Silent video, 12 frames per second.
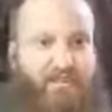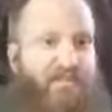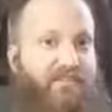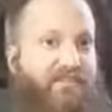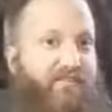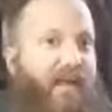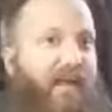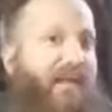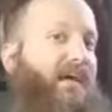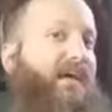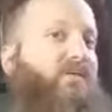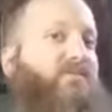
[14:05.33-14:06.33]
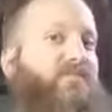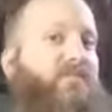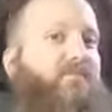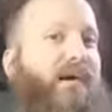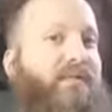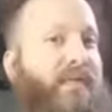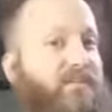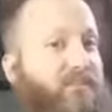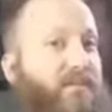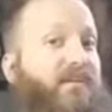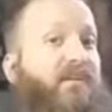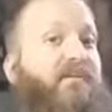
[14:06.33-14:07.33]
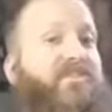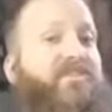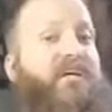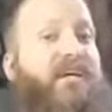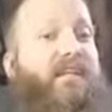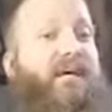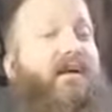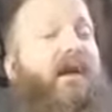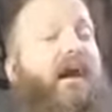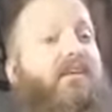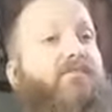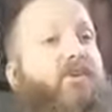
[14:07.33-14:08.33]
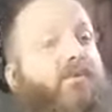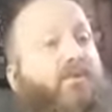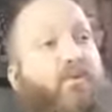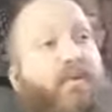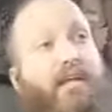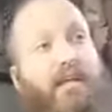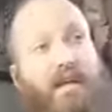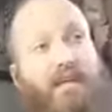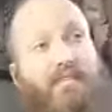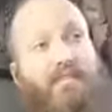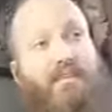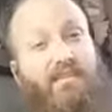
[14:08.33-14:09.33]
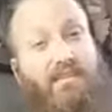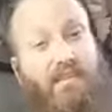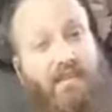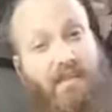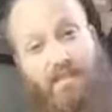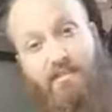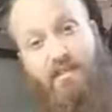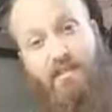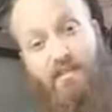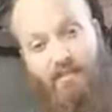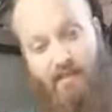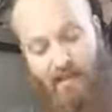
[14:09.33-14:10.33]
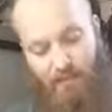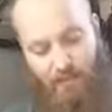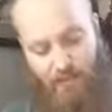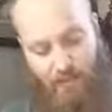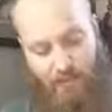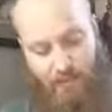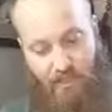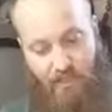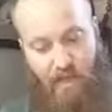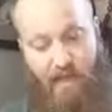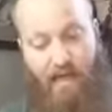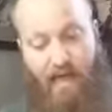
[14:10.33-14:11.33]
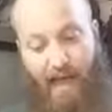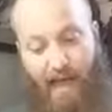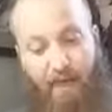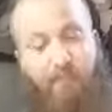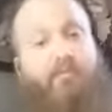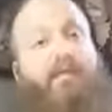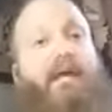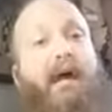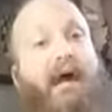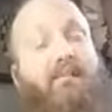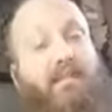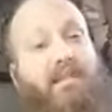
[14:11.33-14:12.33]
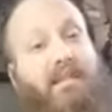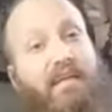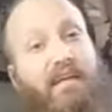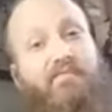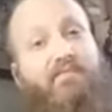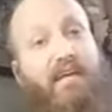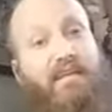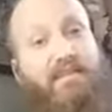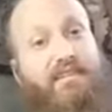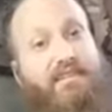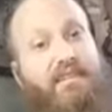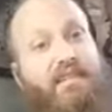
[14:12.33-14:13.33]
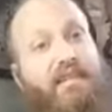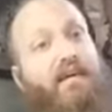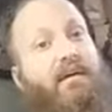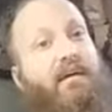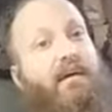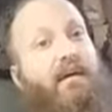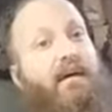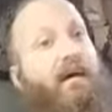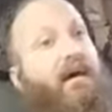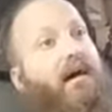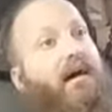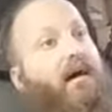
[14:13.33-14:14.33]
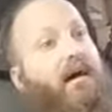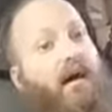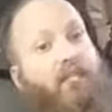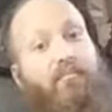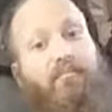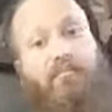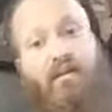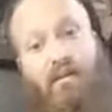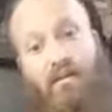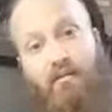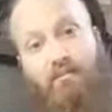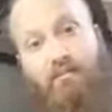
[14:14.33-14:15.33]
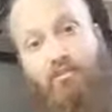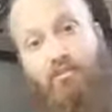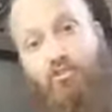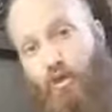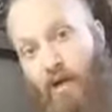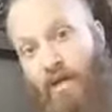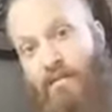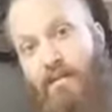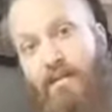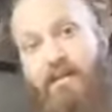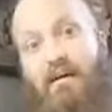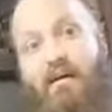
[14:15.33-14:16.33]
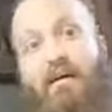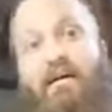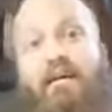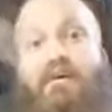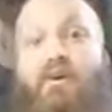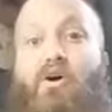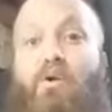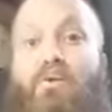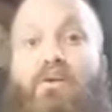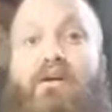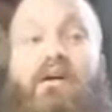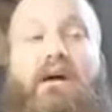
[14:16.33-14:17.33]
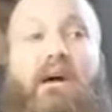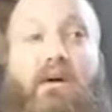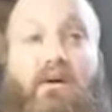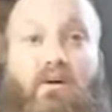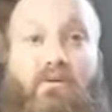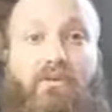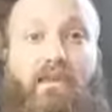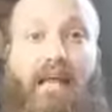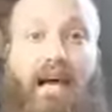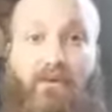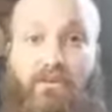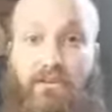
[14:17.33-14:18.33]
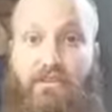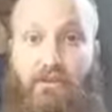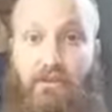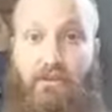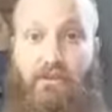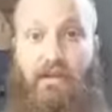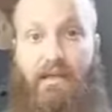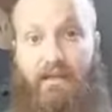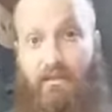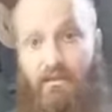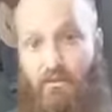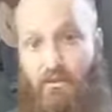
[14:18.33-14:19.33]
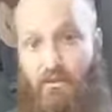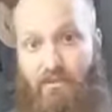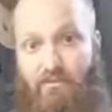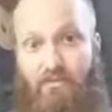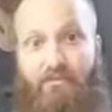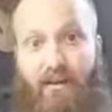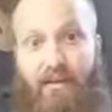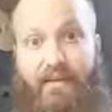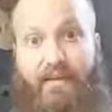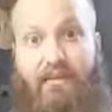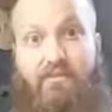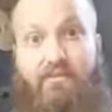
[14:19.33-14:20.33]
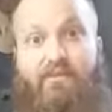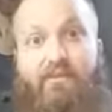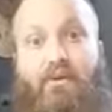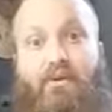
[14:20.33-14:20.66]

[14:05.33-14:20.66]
and some handouts about that, so you can come and check that out. October 29th is the Kickstarter for Dan Mendoza. I will be heavily investing in that. I'm gonna try to get our own Lockwood's Loot exclusive variant for